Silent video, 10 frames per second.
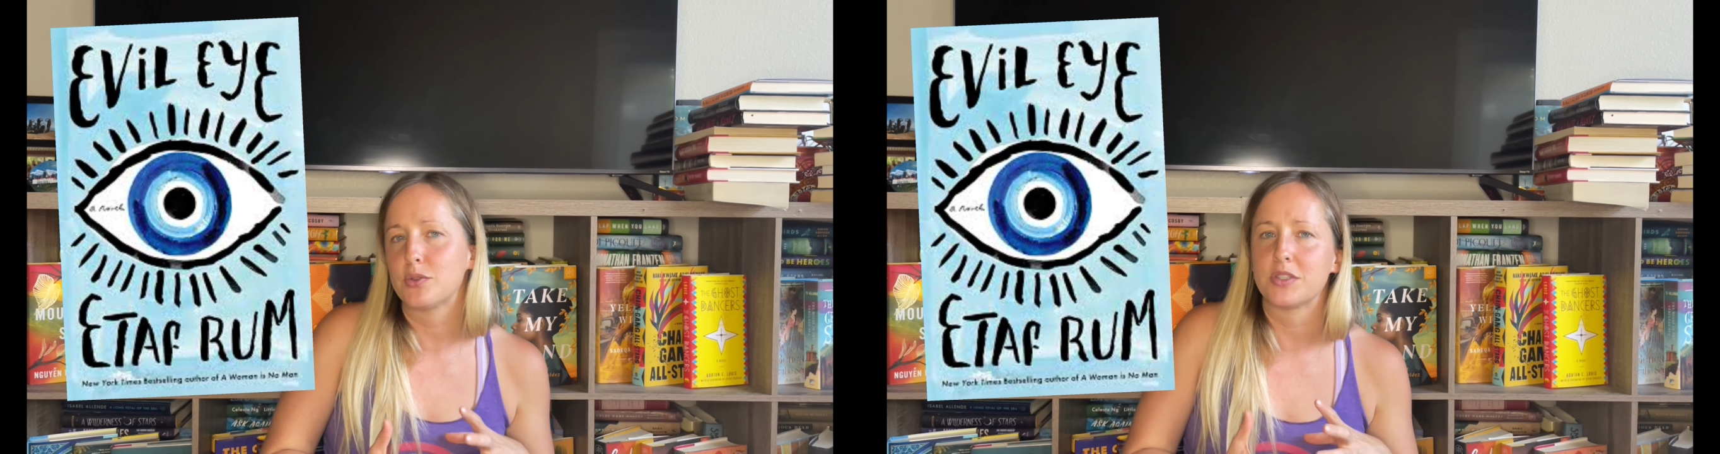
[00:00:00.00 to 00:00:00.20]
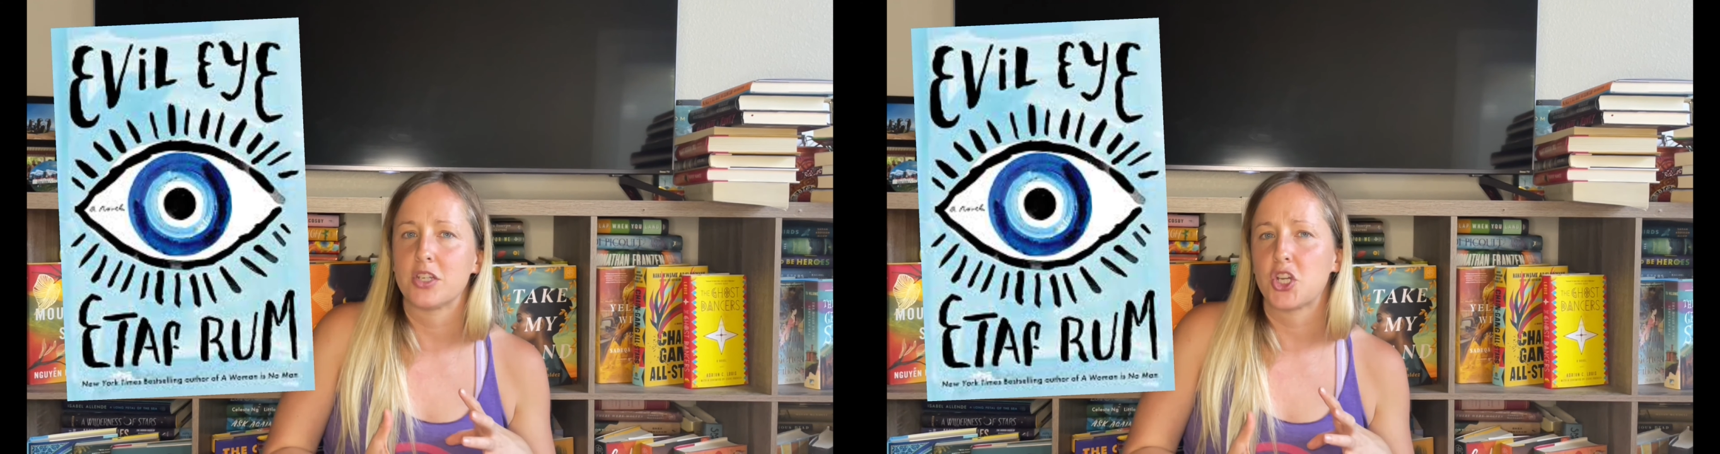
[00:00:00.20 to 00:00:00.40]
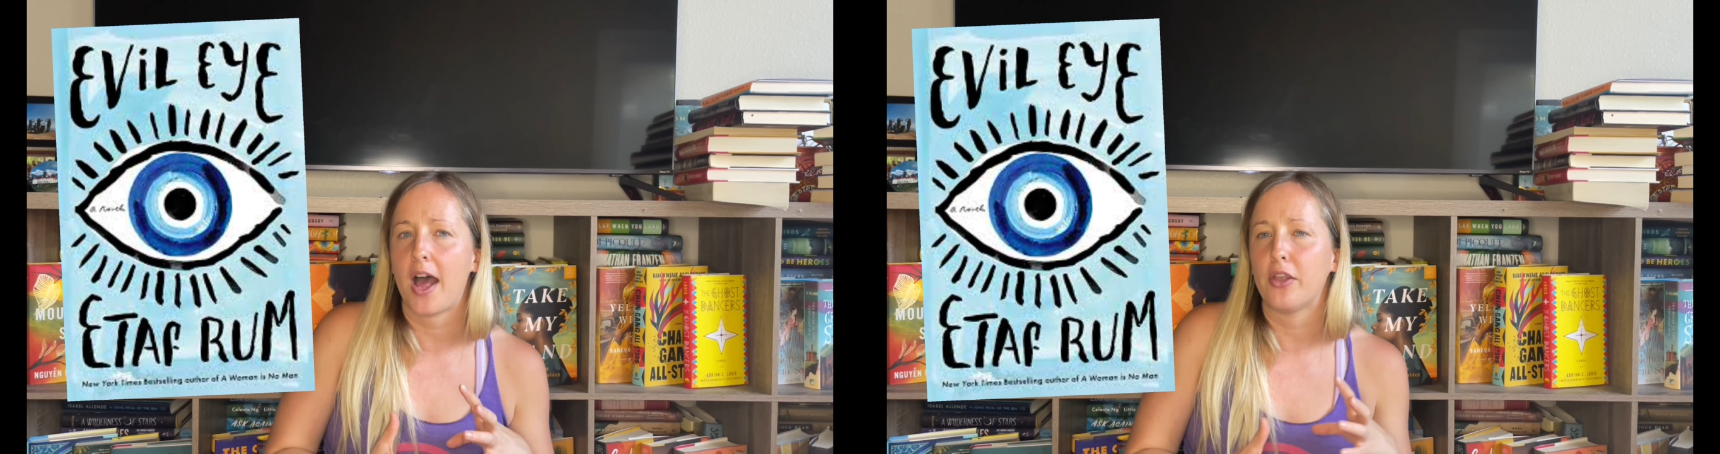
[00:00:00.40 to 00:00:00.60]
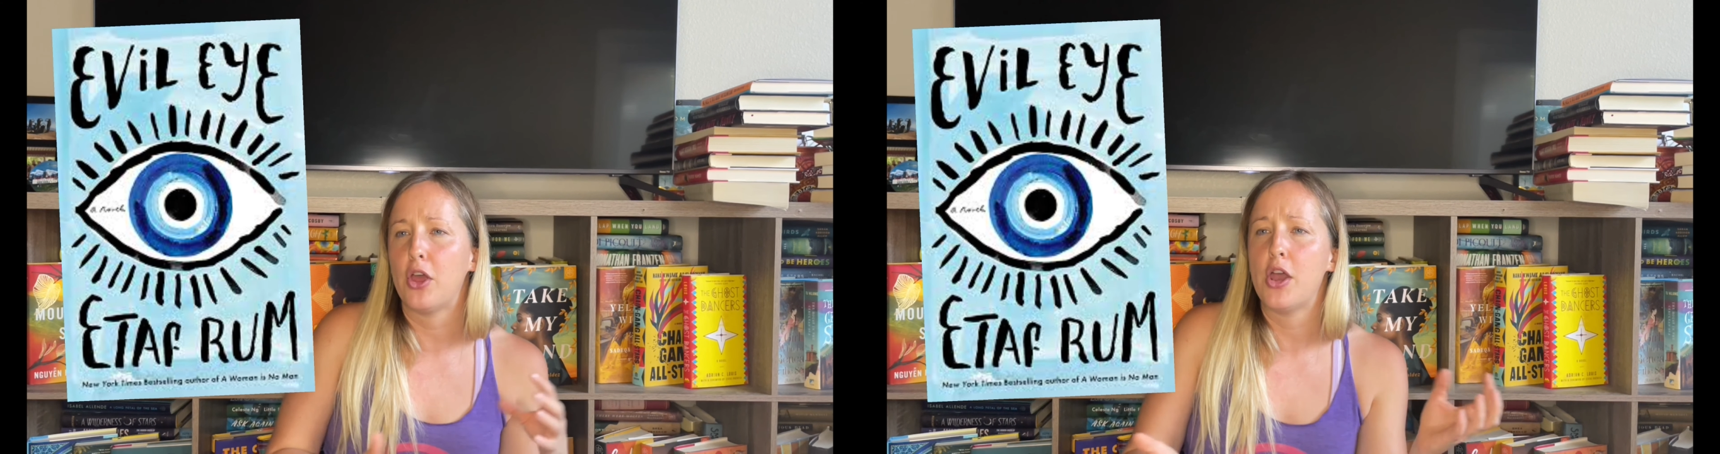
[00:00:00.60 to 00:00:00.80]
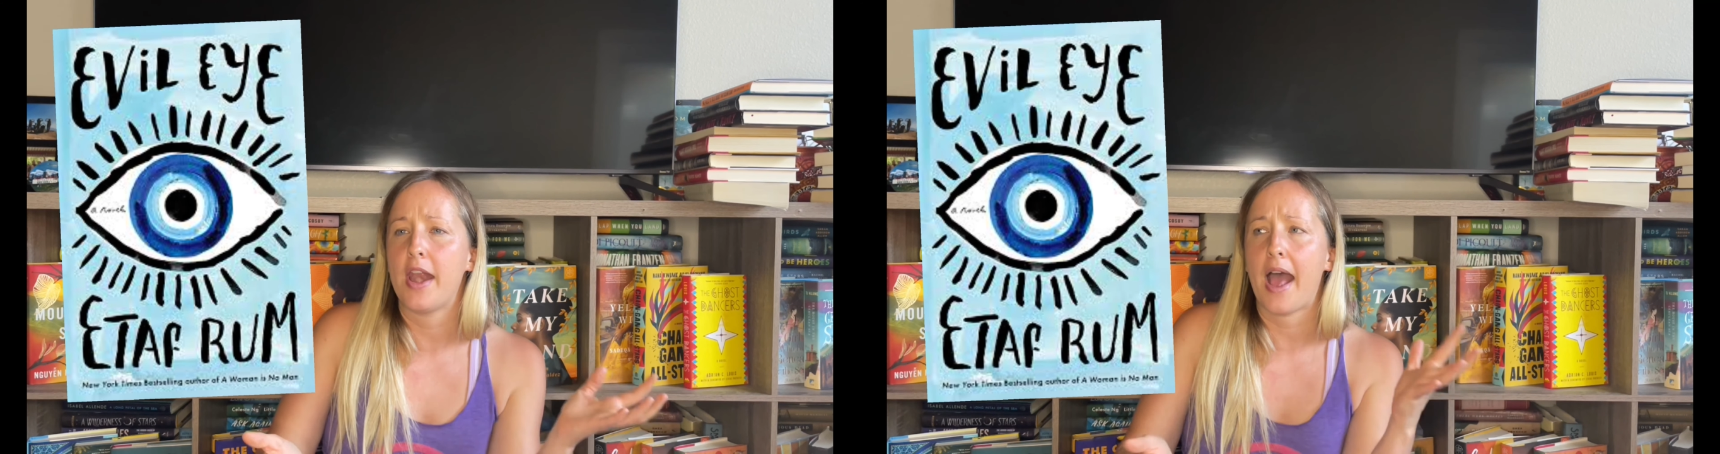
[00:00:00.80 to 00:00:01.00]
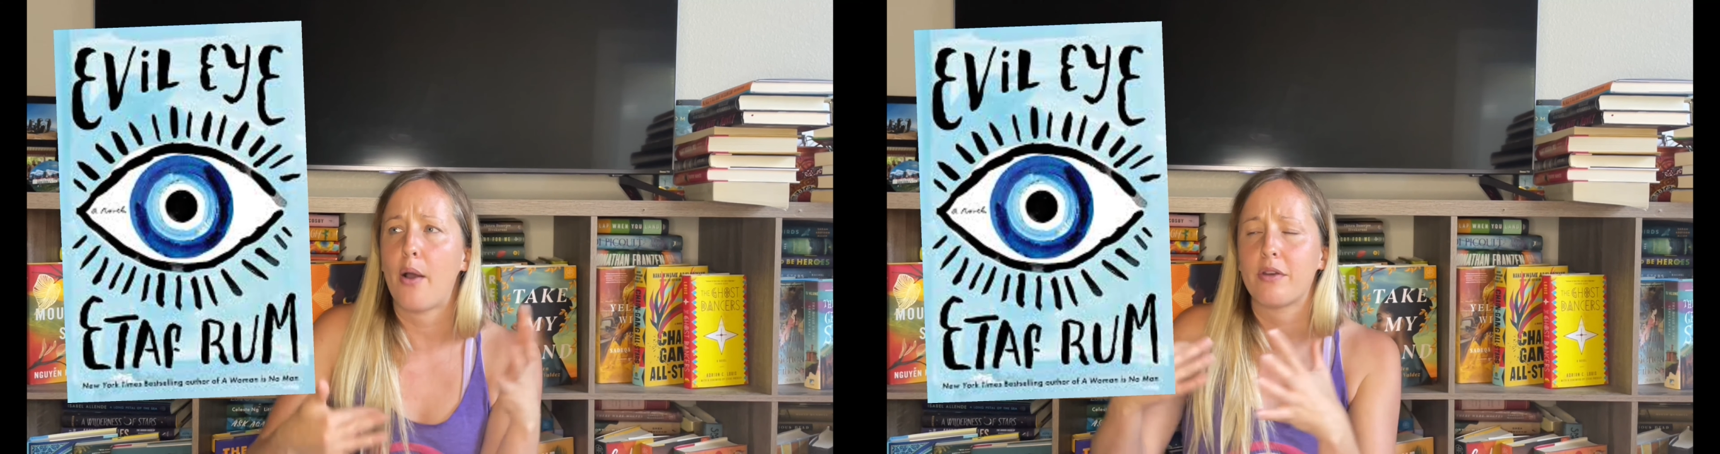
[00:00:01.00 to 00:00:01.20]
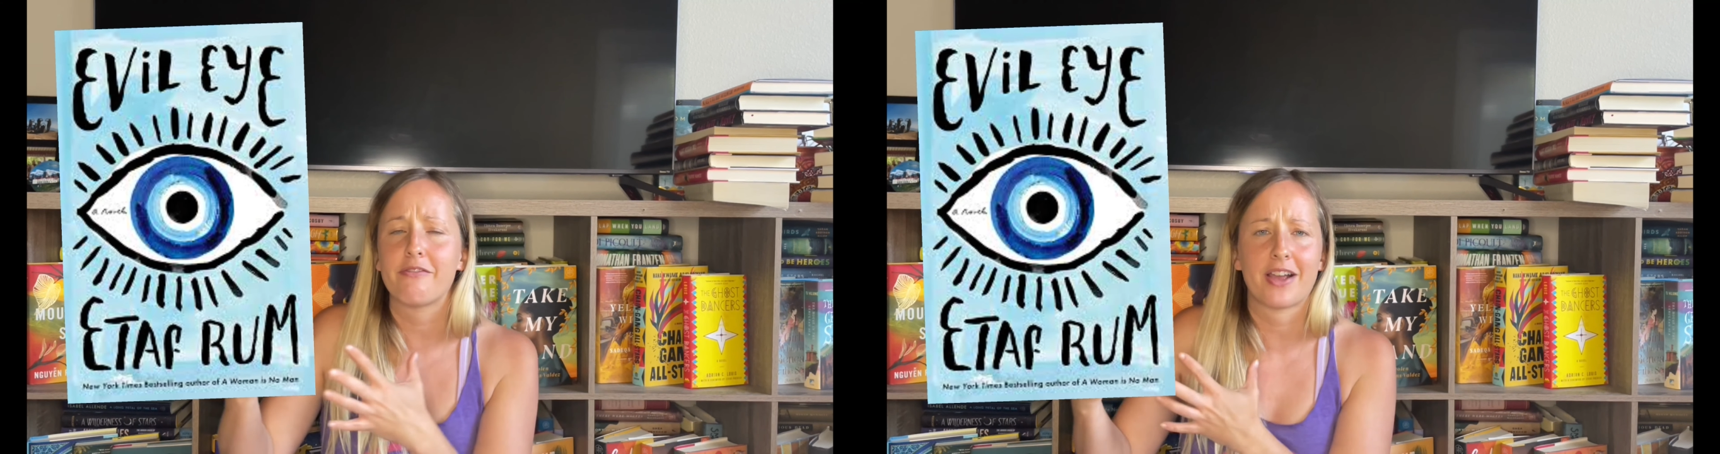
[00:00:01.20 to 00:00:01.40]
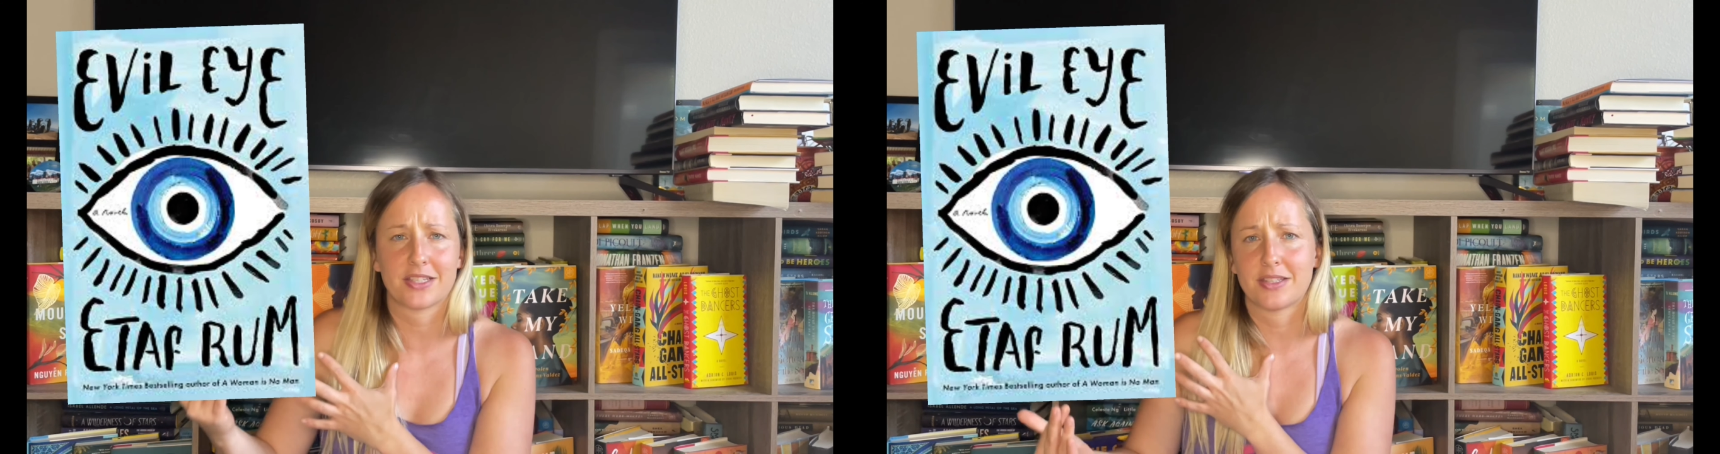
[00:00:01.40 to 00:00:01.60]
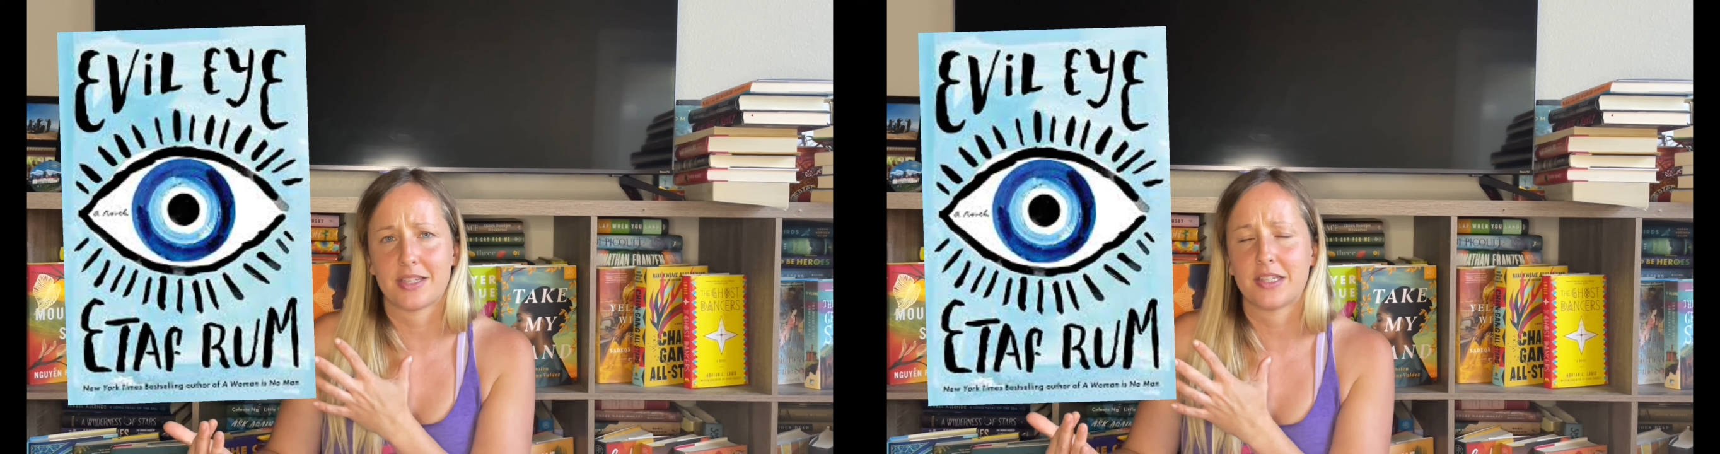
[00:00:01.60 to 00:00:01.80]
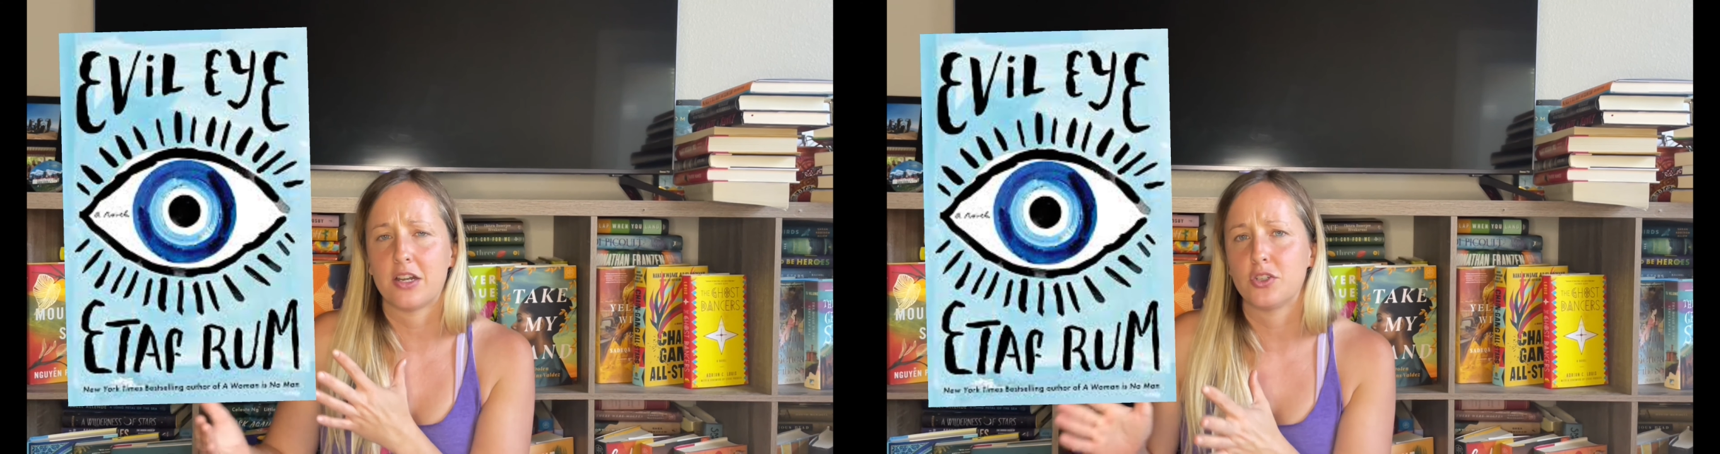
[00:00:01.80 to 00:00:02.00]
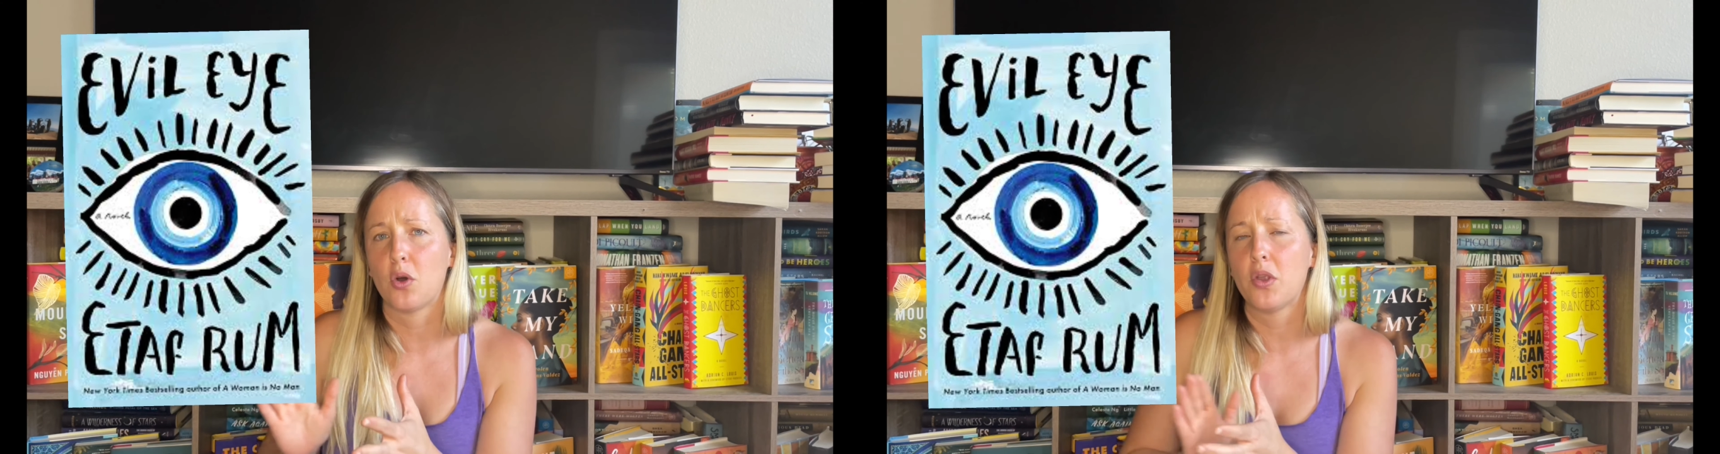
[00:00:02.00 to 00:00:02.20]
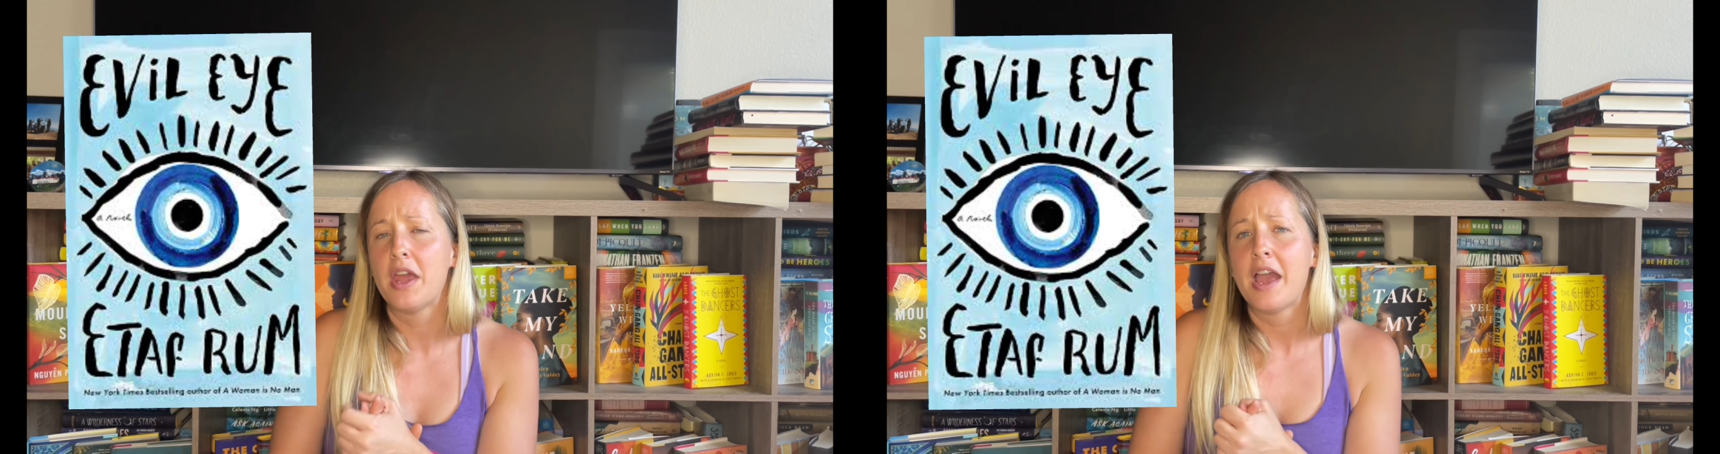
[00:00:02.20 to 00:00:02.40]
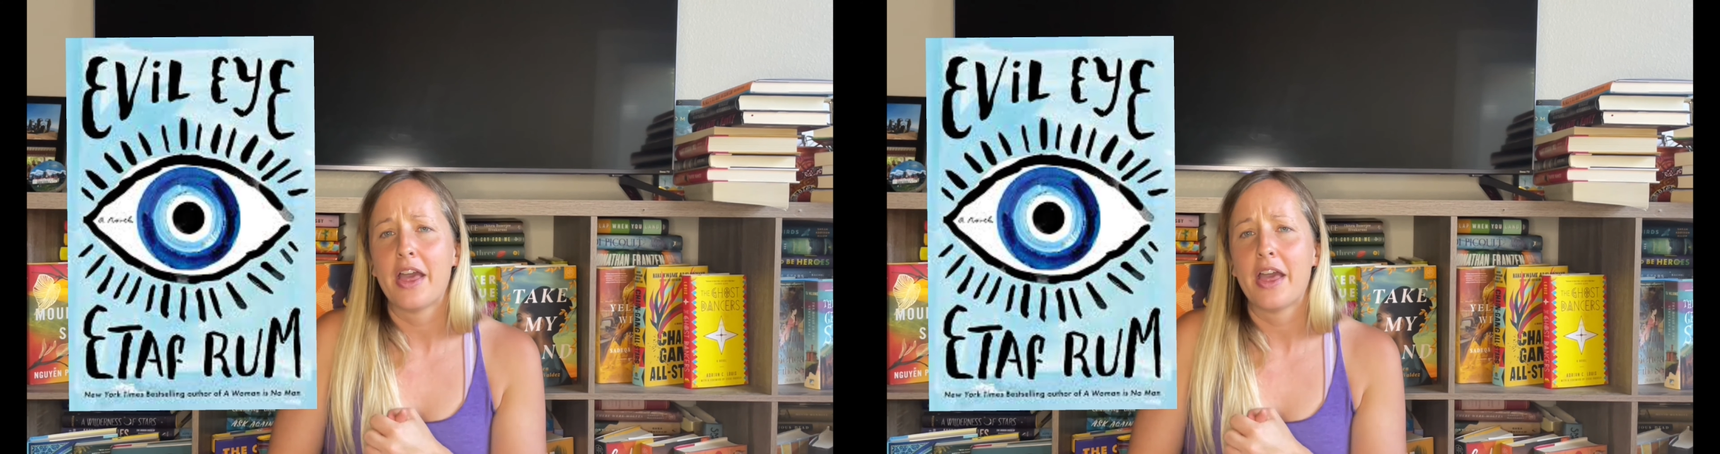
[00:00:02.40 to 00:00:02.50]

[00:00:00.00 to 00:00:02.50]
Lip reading: to us in childhood and how it affects us as an adult.